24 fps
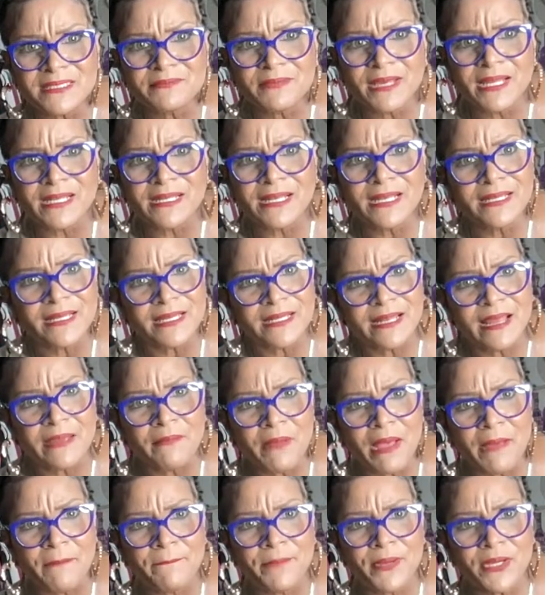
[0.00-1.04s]
somebody, they're looking at
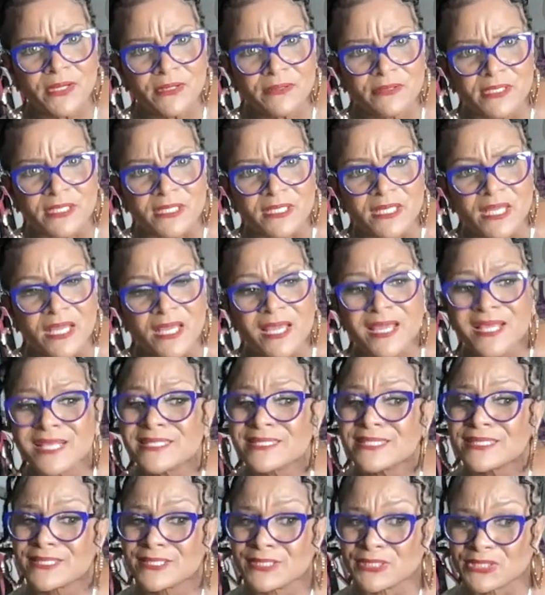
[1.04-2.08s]
my booty. He
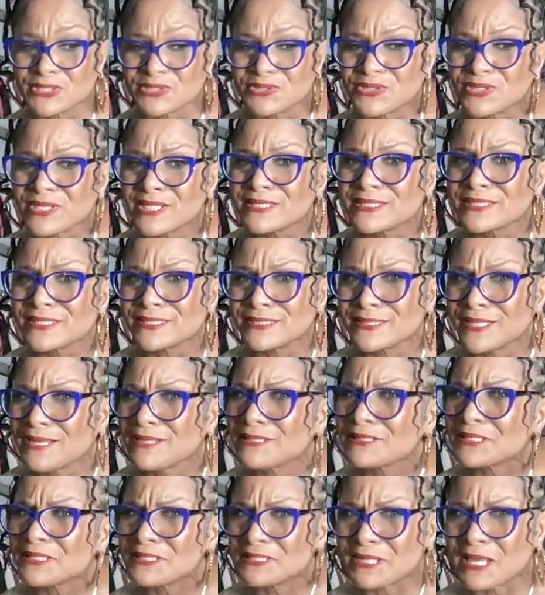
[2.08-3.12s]
said, because girl, that's a,
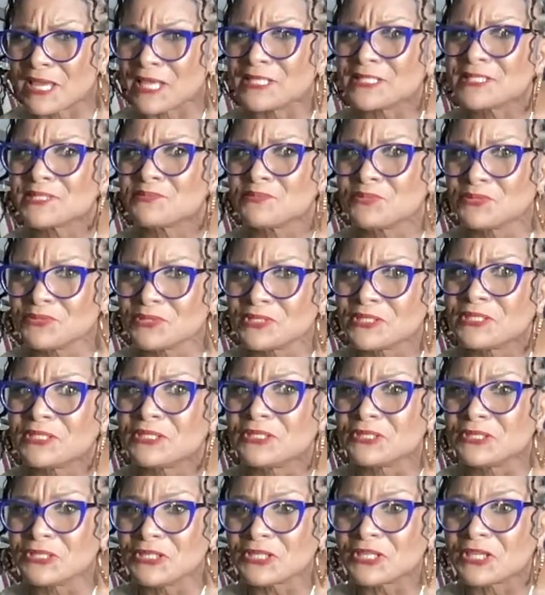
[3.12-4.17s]
that's a nice booty to
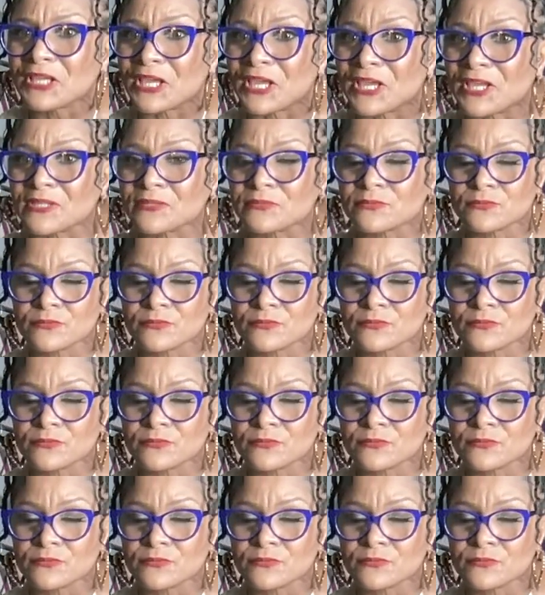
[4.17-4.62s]
look at.